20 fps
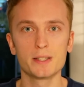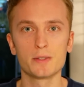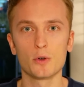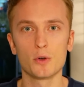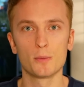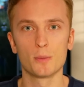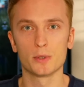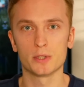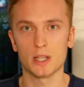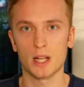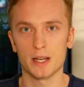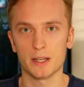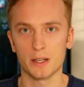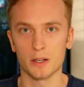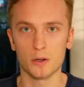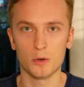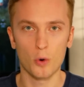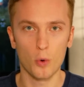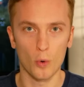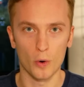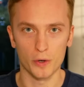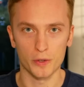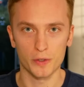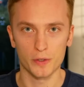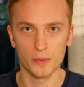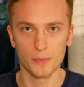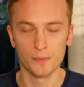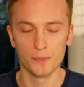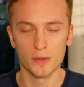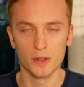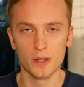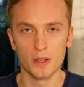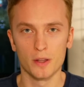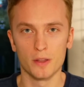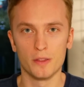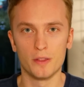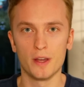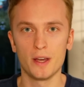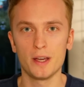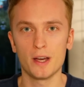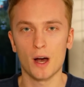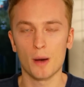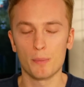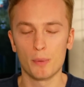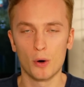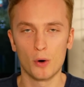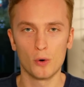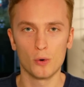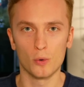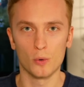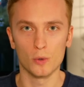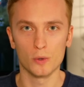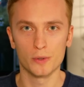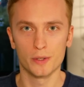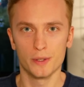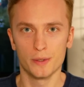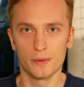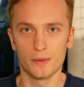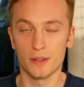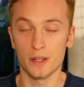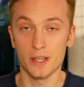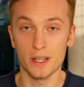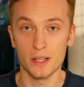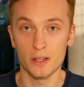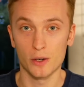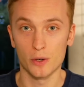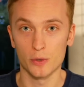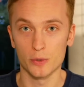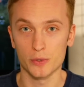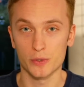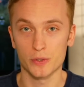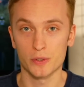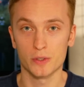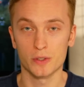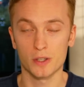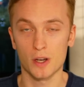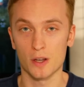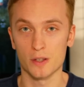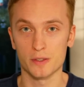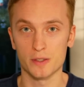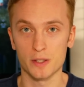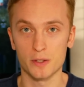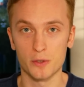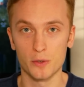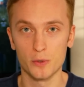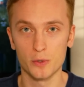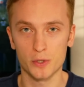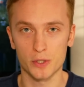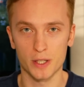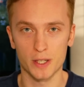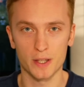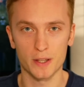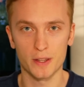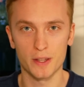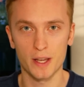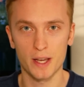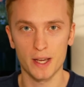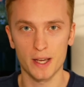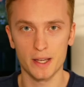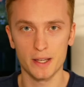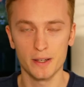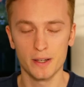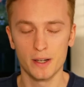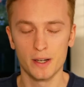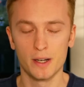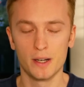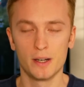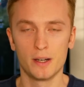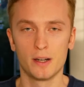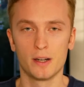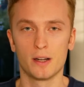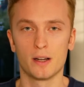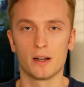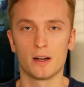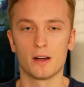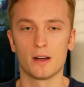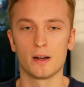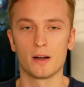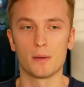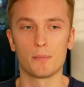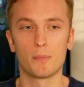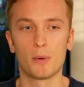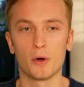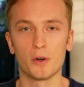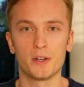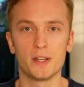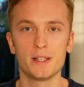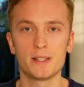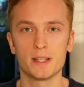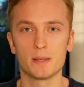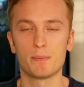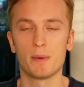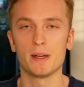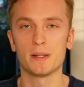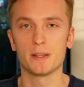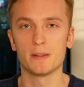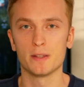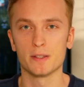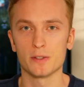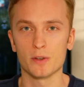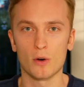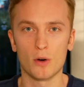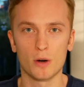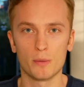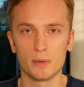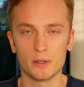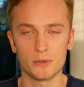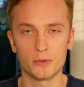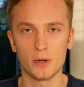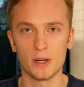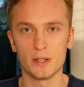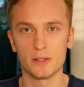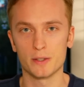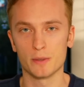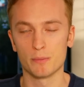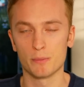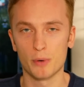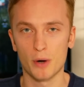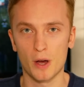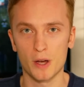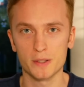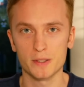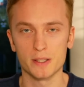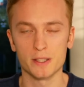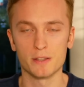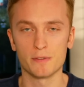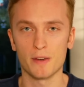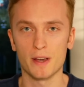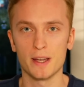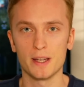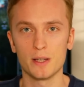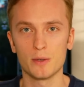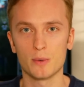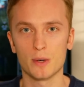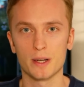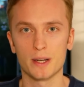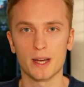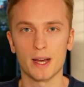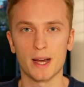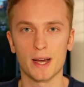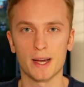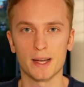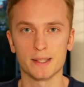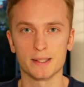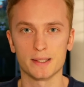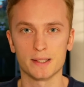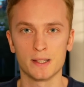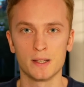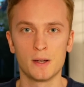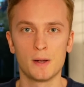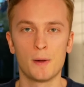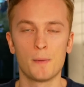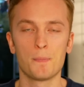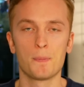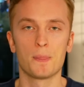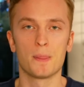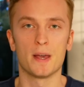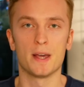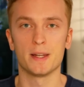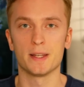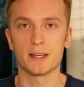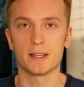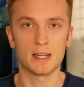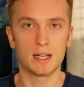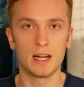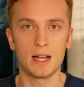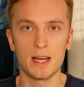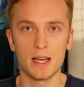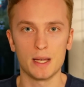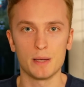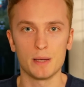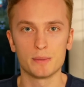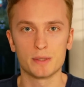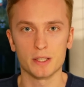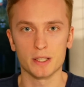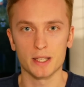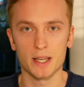almost like court. They uphold the EOS constitution and they participate in this arbitration process. If anyone has any claims